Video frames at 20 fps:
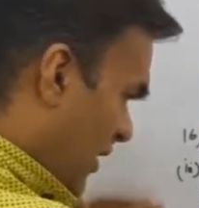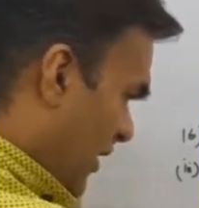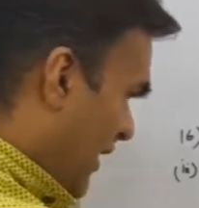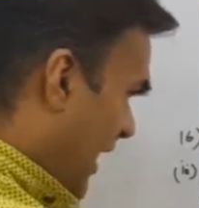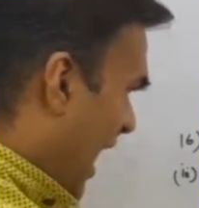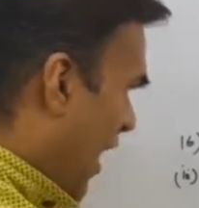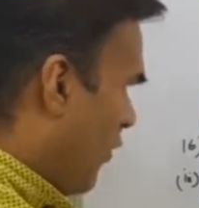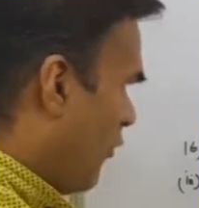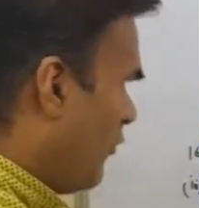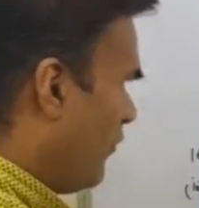
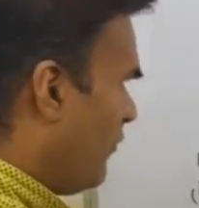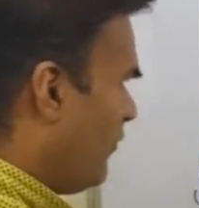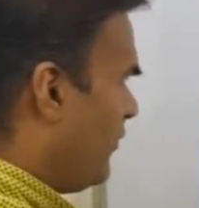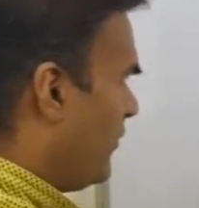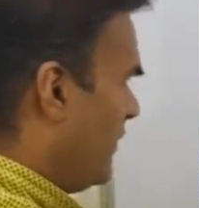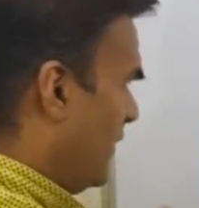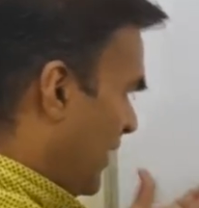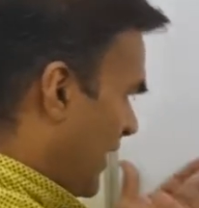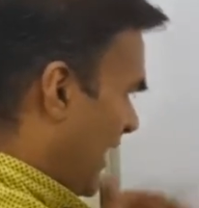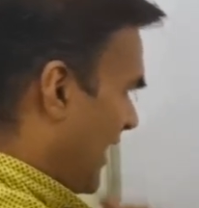Down.
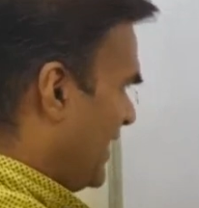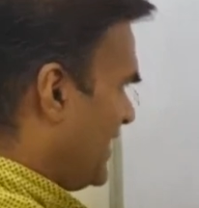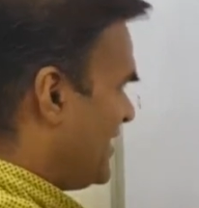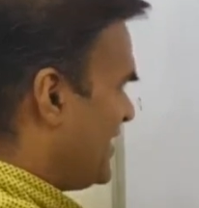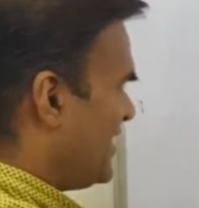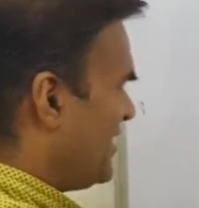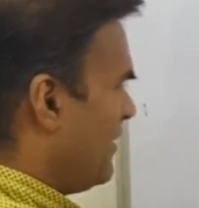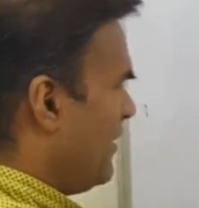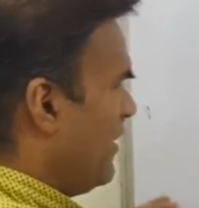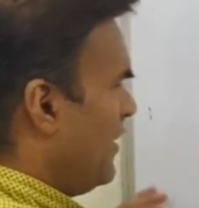
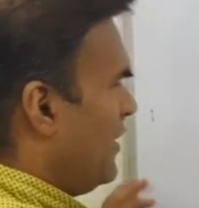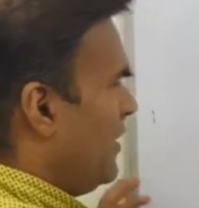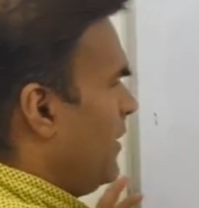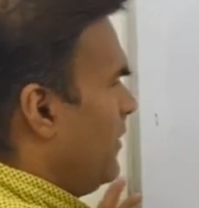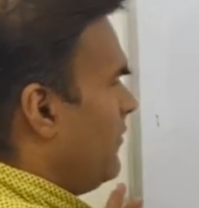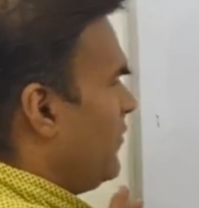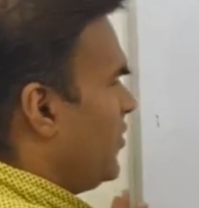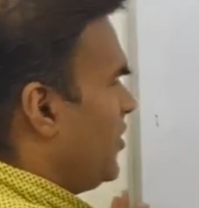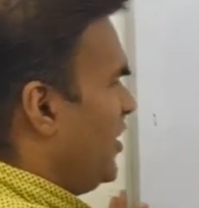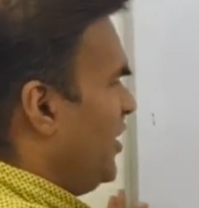Next
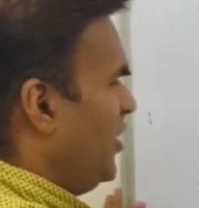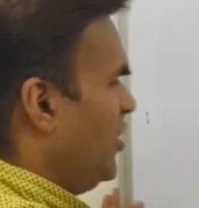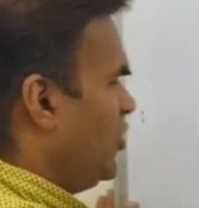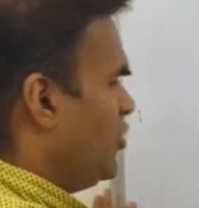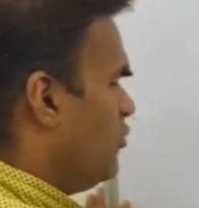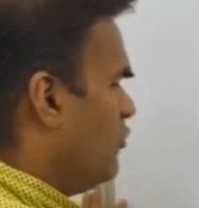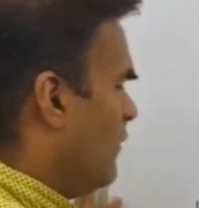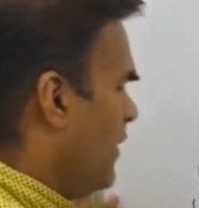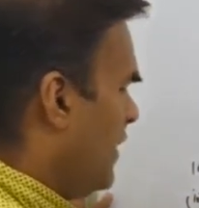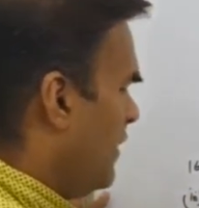3
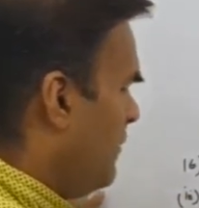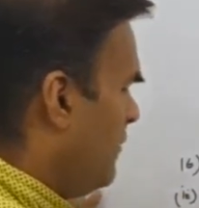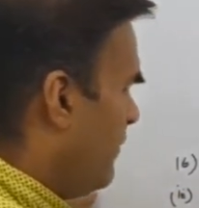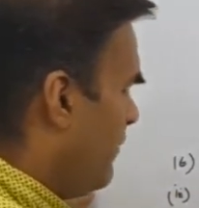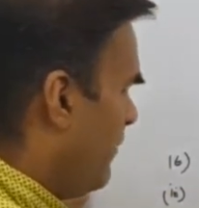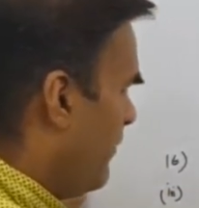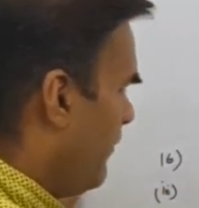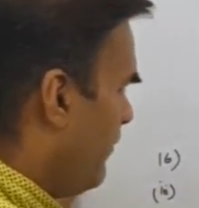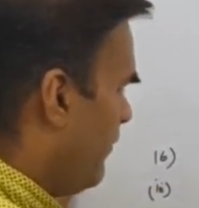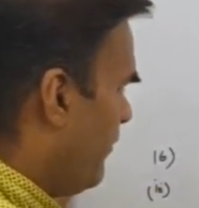into 1
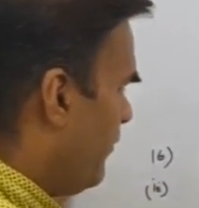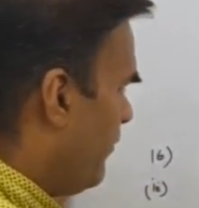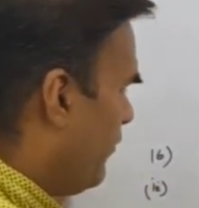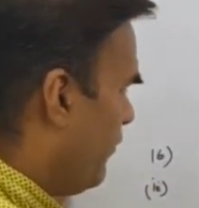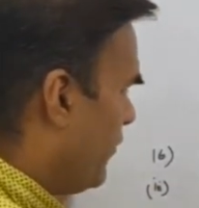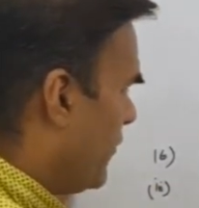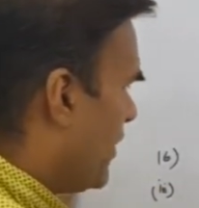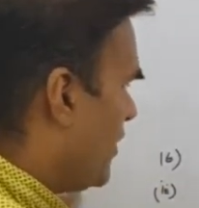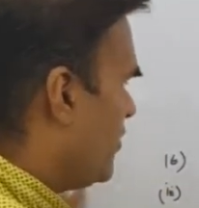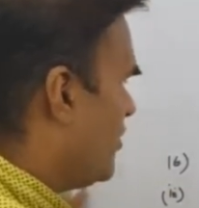
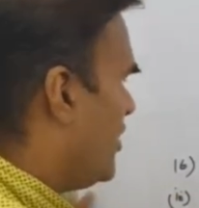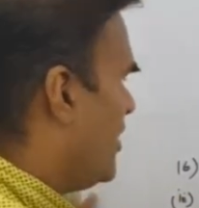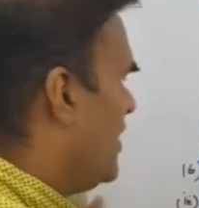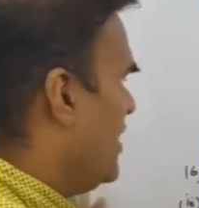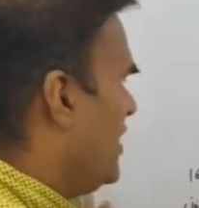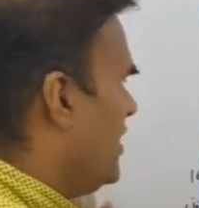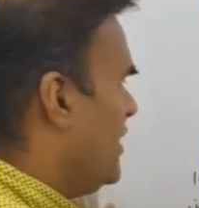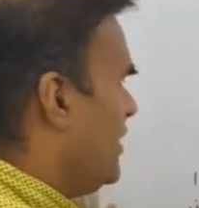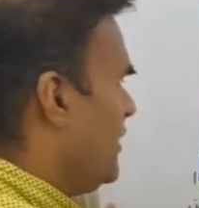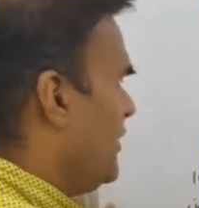
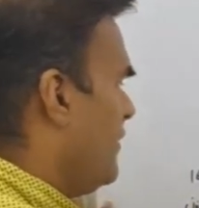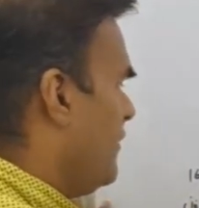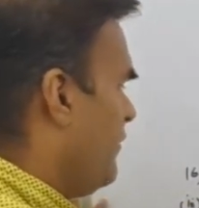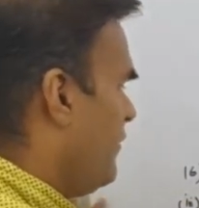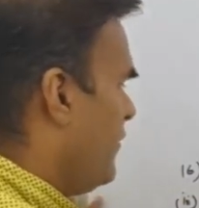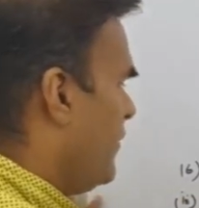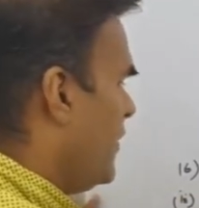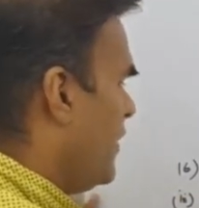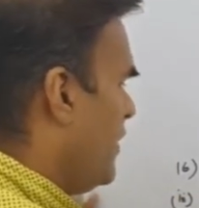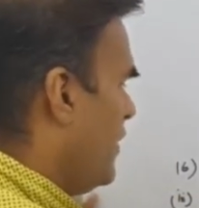3
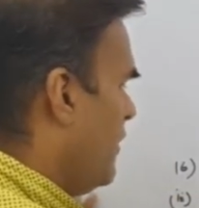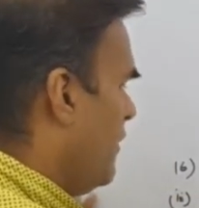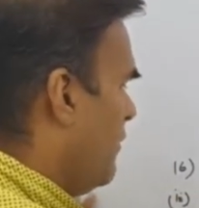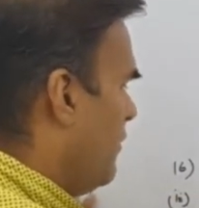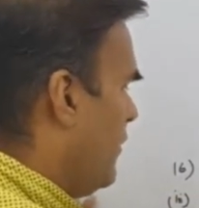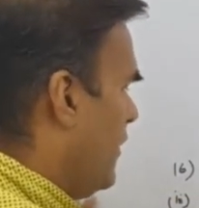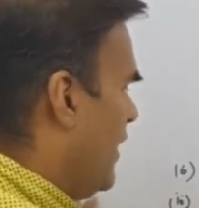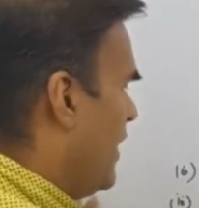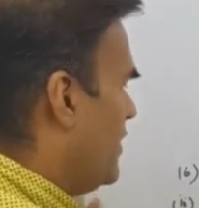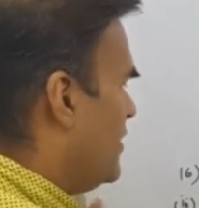
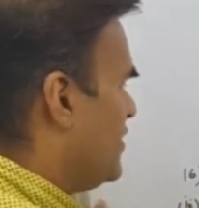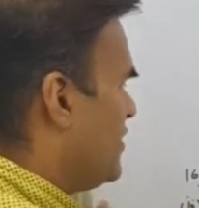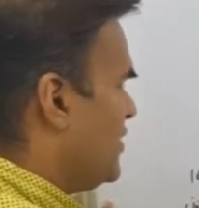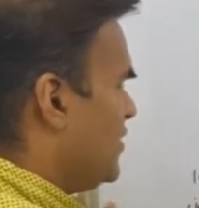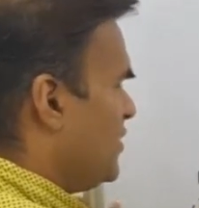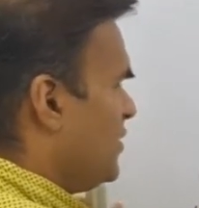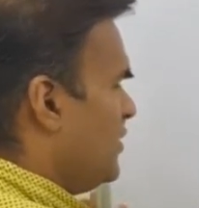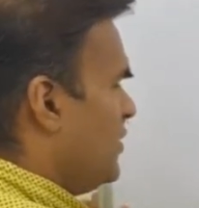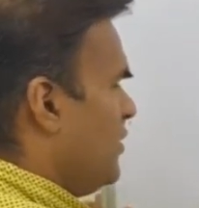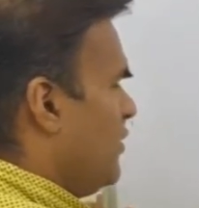
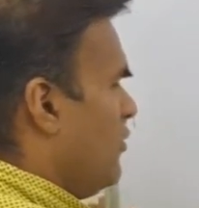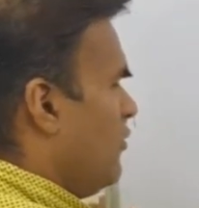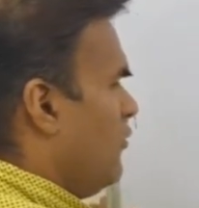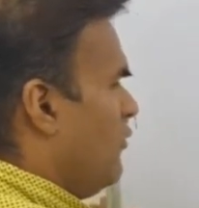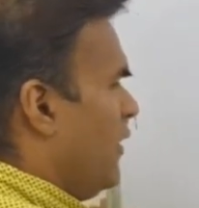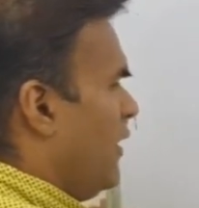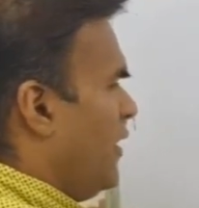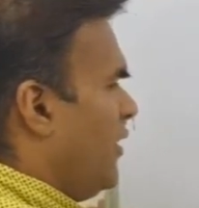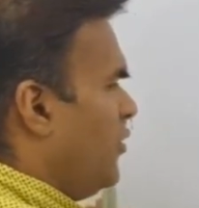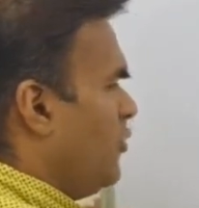plus
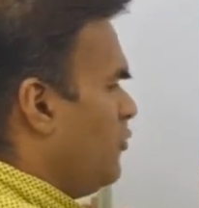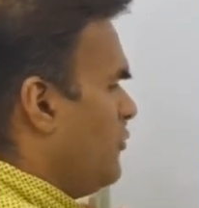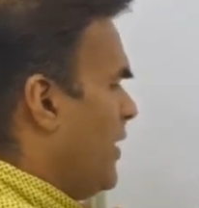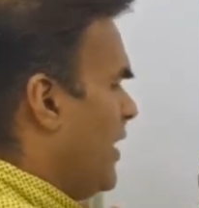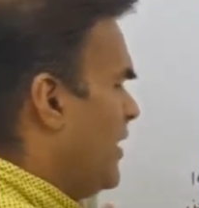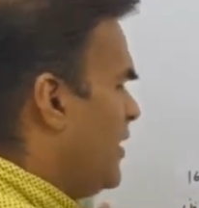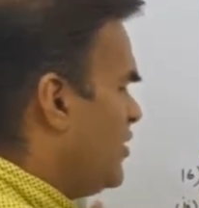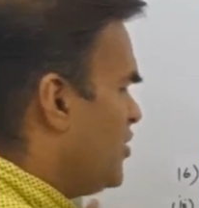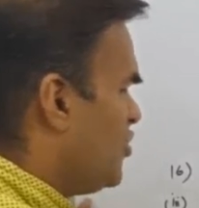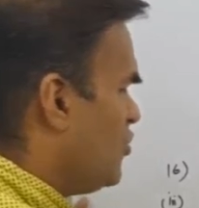1 into
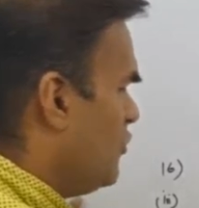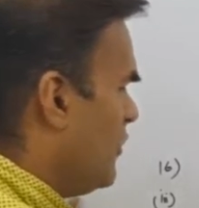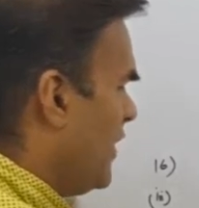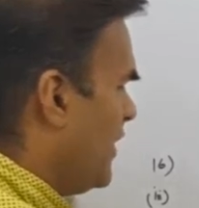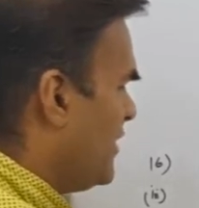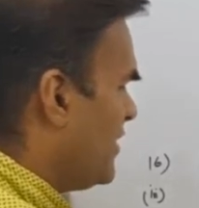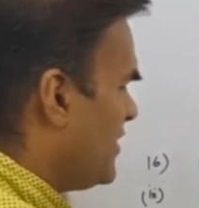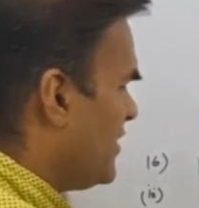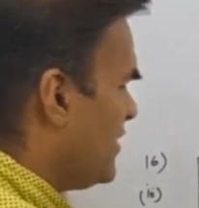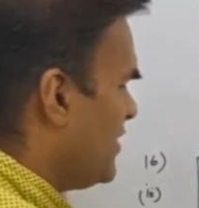minus
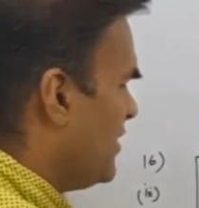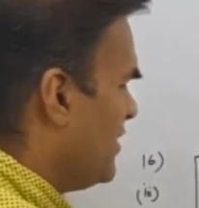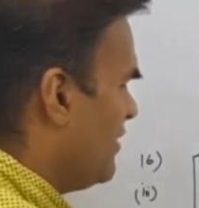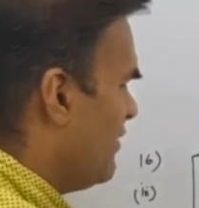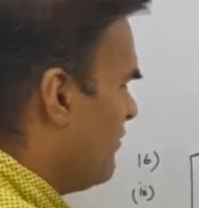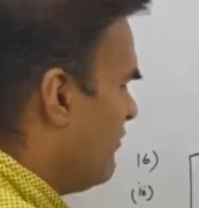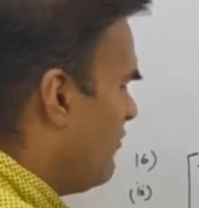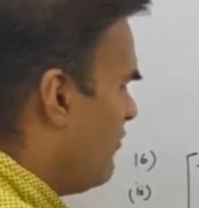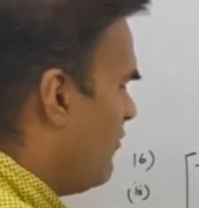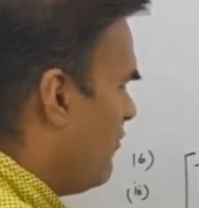2x
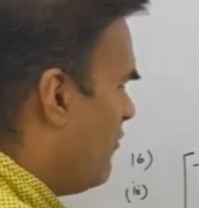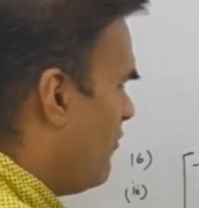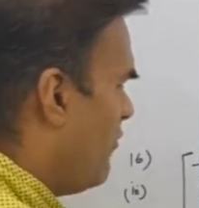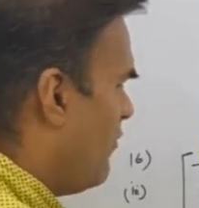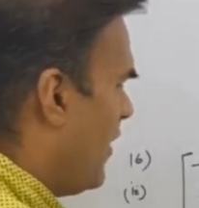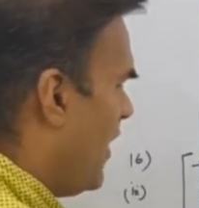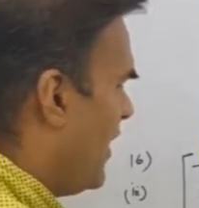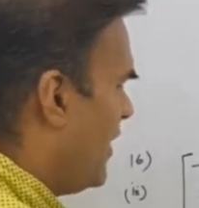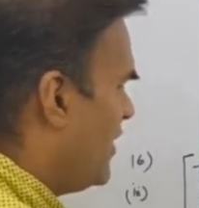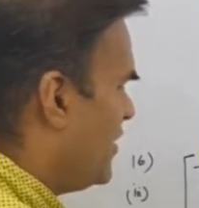
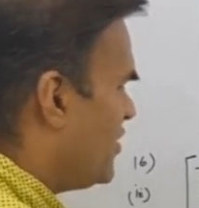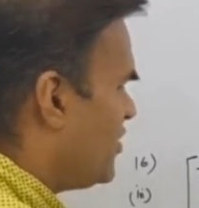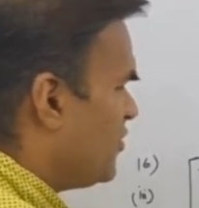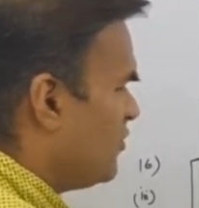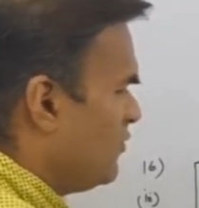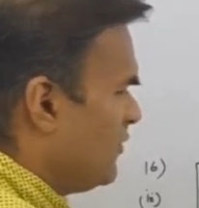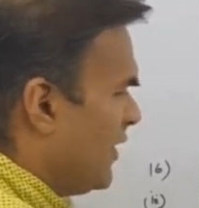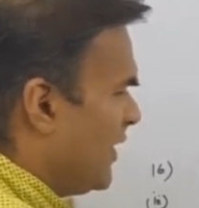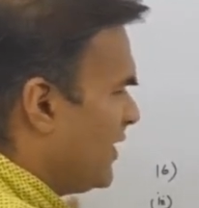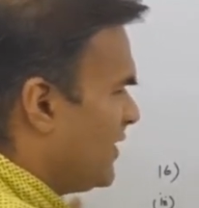minus
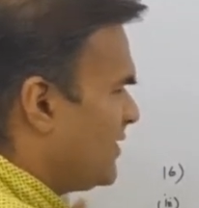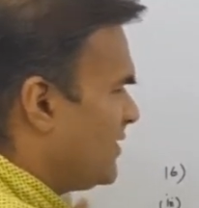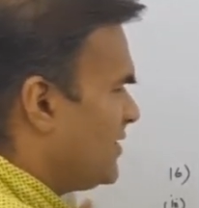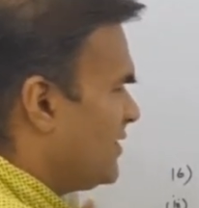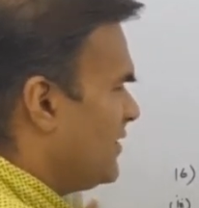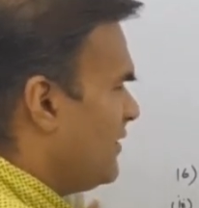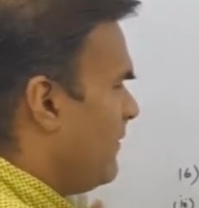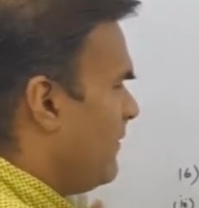2x.